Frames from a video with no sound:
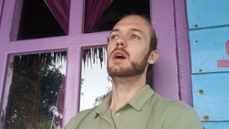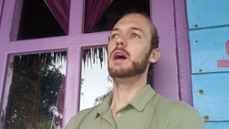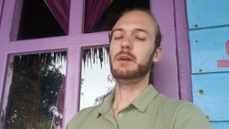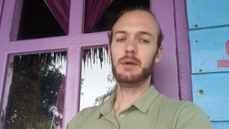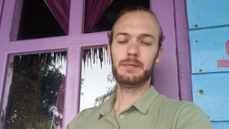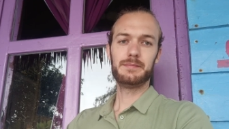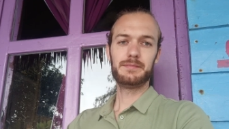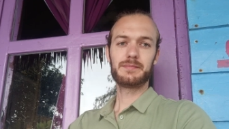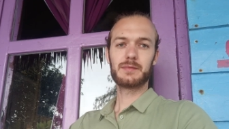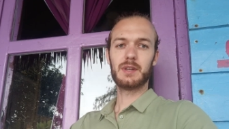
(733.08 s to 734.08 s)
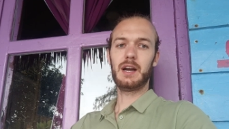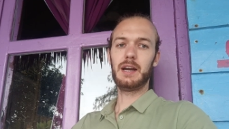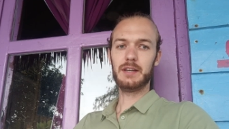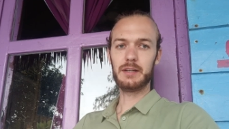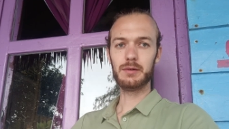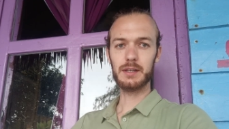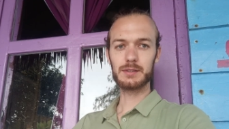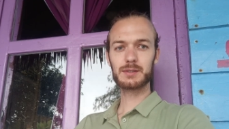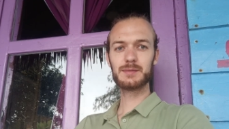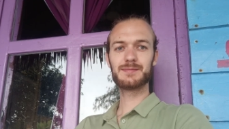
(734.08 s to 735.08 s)
Anyway, I
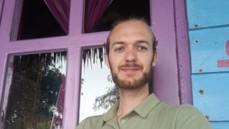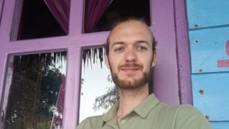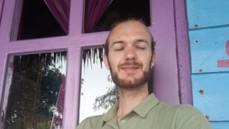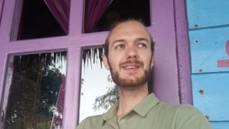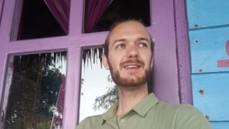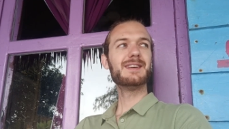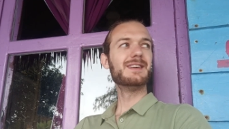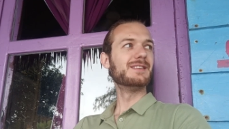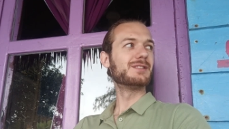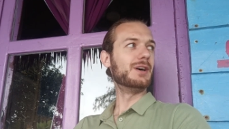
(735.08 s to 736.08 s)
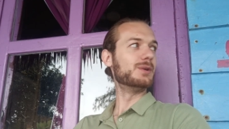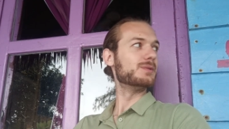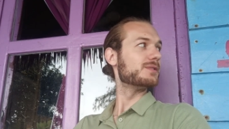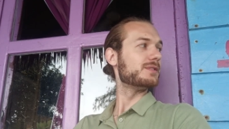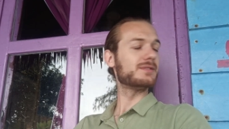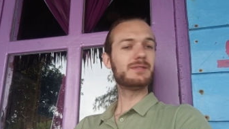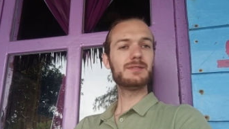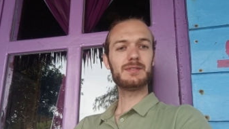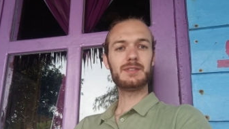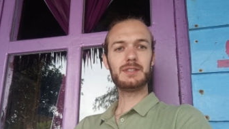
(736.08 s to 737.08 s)
digress. So
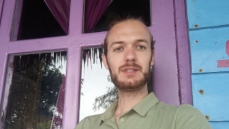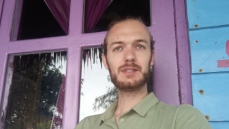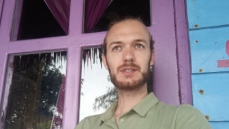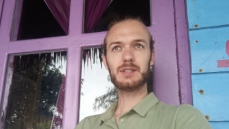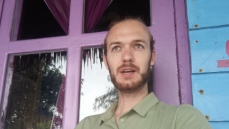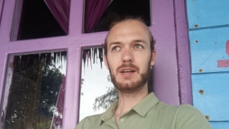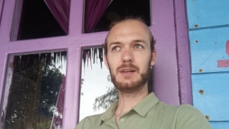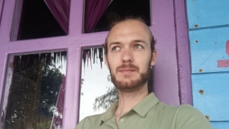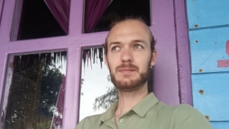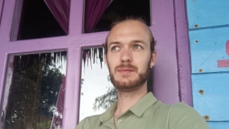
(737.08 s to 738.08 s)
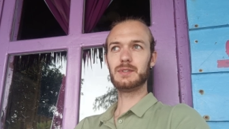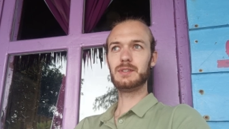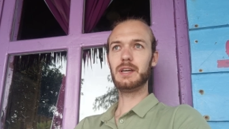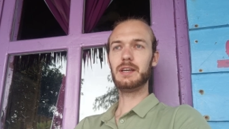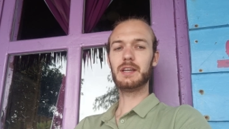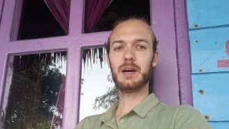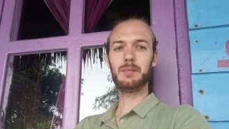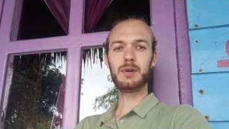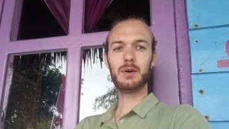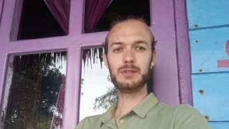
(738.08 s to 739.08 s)
this is the day that
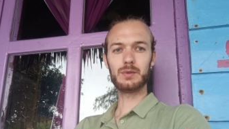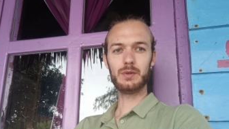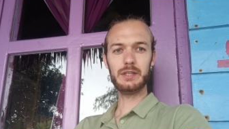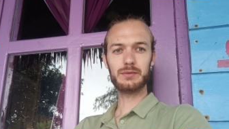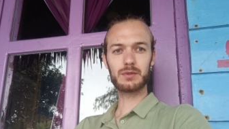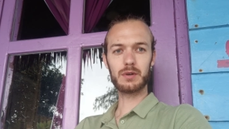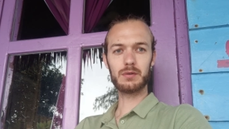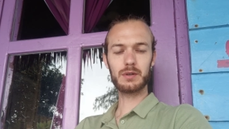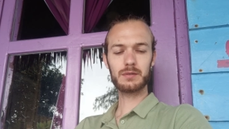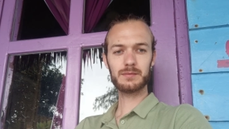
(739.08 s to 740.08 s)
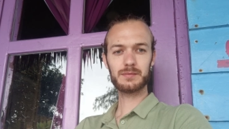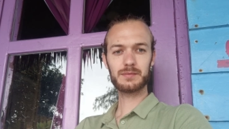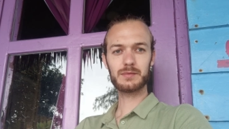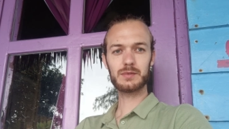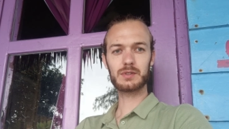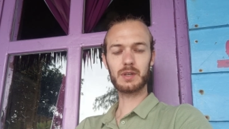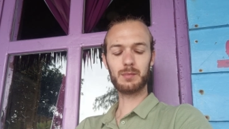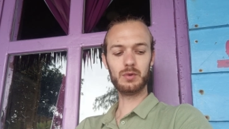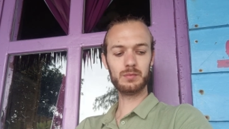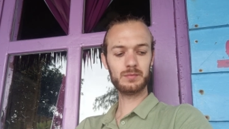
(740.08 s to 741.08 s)
I'm going to leave Koh Rong
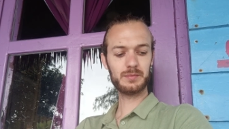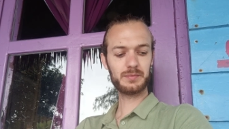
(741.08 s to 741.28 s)
Samloem.